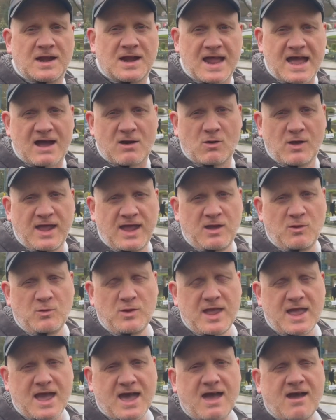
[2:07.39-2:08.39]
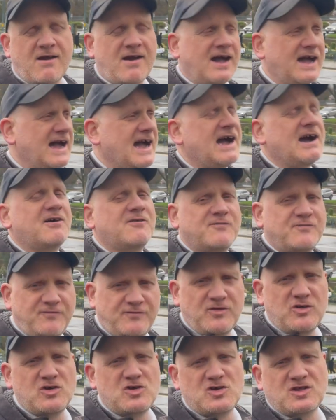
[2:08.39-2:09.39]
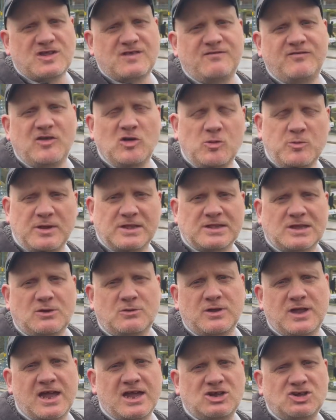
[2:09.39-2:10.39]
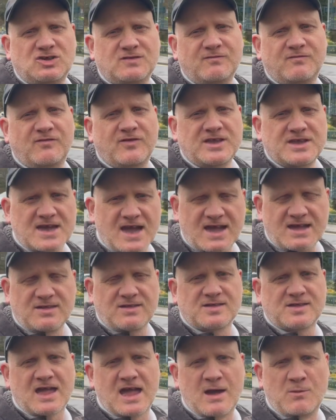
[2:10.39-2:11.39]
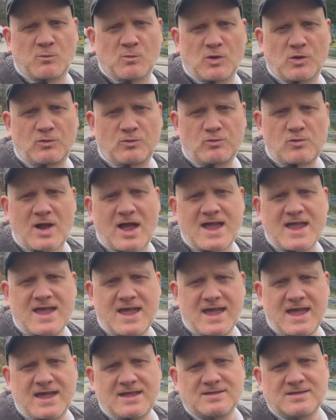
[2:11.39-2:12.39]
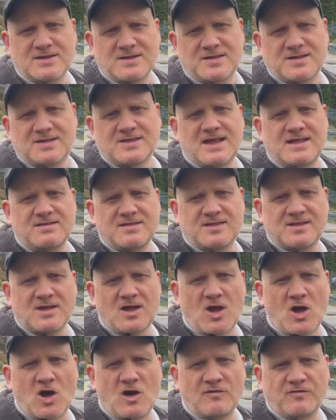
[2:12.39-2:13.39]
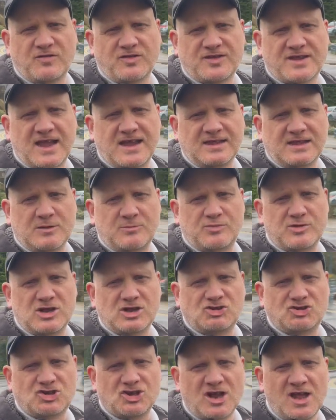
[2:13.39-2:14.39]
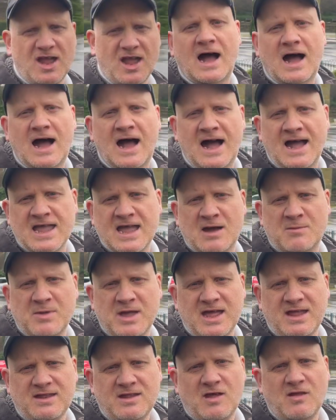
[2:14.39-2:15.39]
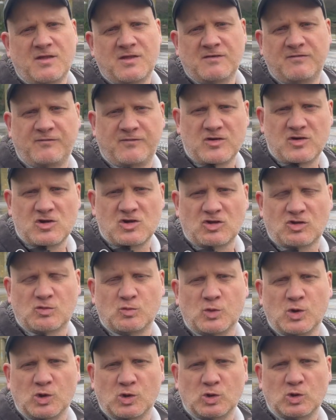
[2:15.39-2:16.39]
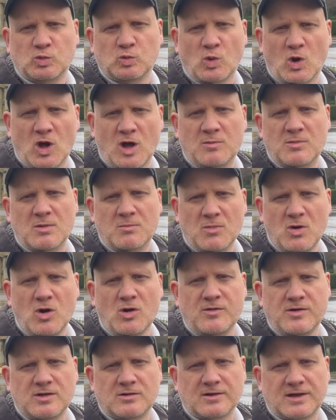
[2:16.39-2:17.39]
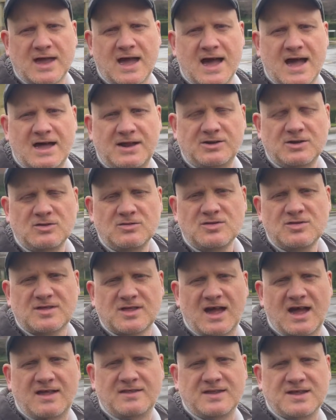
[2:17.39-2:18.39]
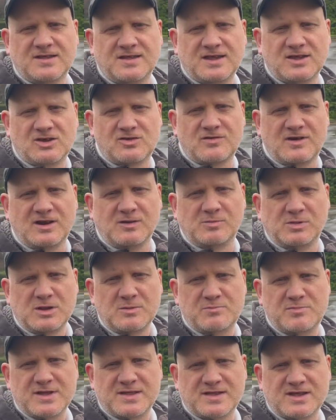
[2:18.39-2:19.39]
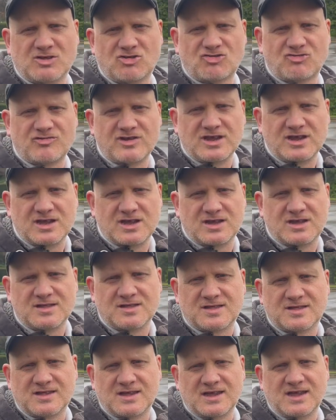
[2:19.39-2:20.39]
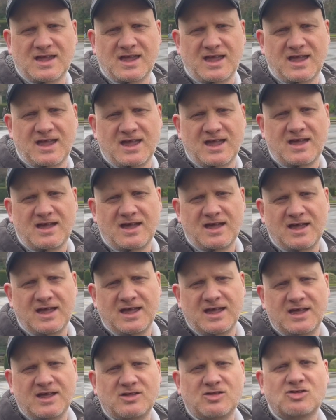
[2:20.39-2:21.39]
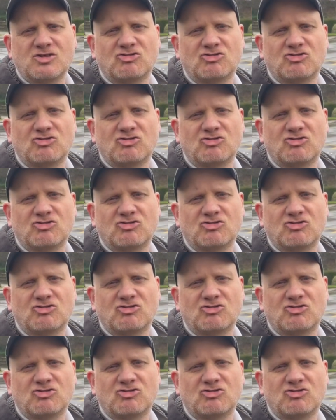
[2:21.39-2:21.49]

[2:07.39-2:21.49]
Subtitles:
Now, here we are at our first filming location for Yanks, and we're right in the centre of Stalybridge. I am in the First World War Memorial Gardens, and this incredibly busy street you can see here is